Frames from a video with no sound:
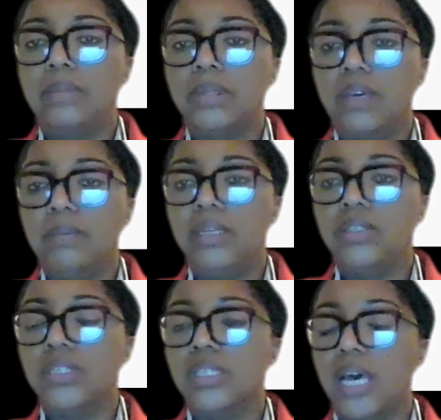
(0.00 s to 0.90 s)
So that
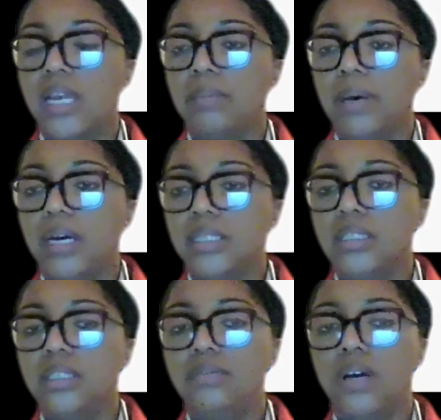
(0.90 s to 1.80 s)
means there's slightly
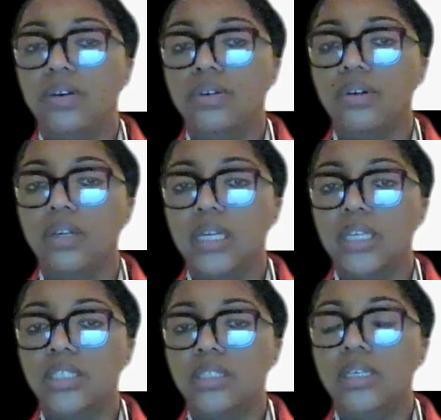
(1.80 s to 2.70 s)
positive
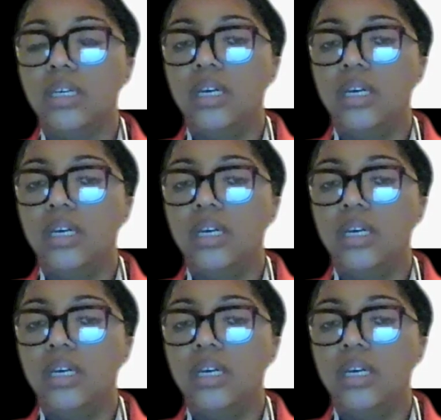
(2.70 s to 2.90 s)
autocorrelation.